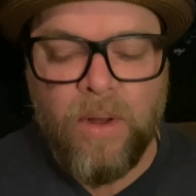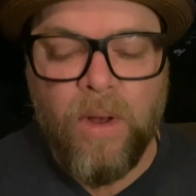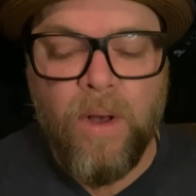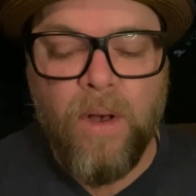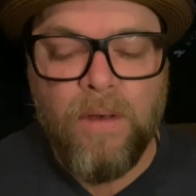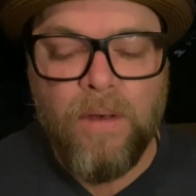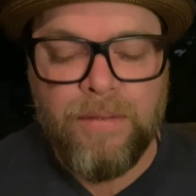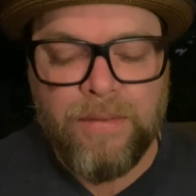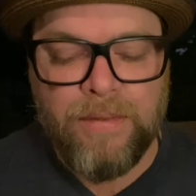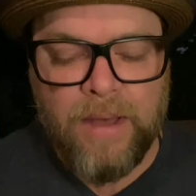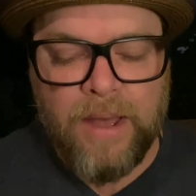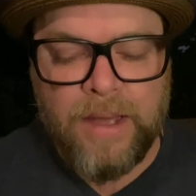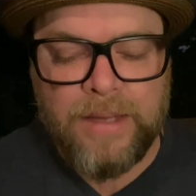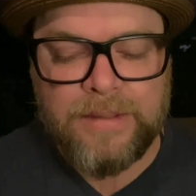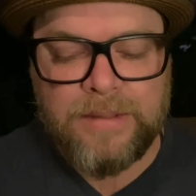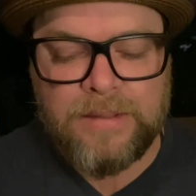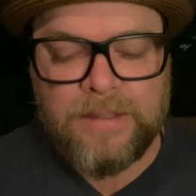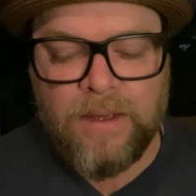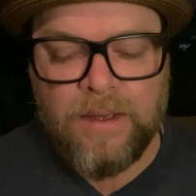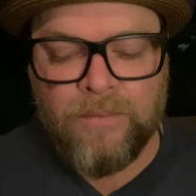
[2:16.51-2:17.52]
all
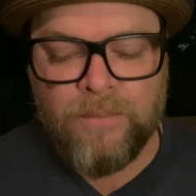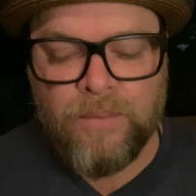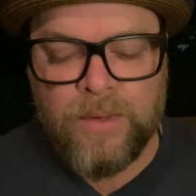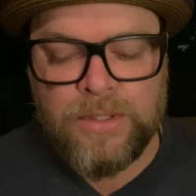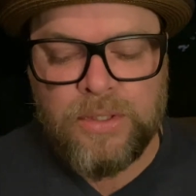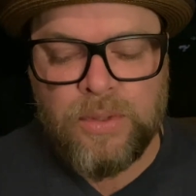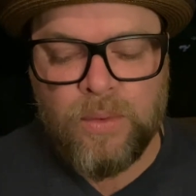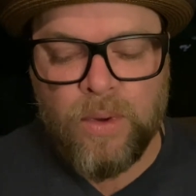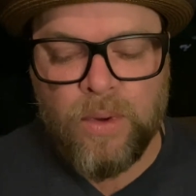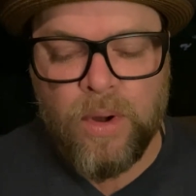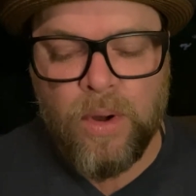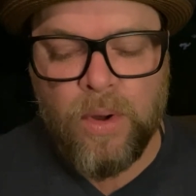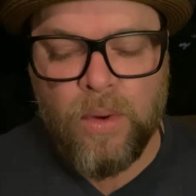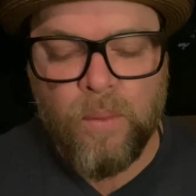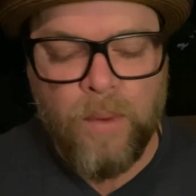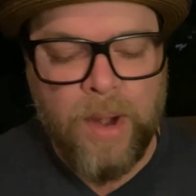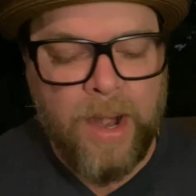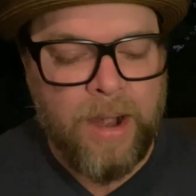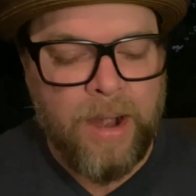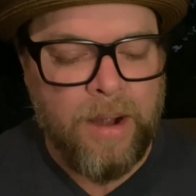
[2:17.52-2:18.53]
thoughts of which you are
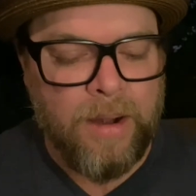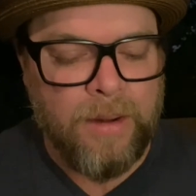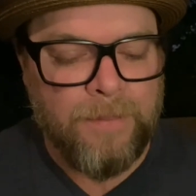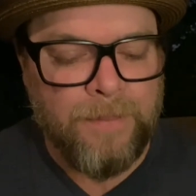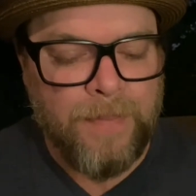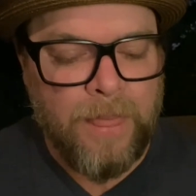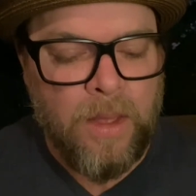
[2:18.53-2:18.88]
aware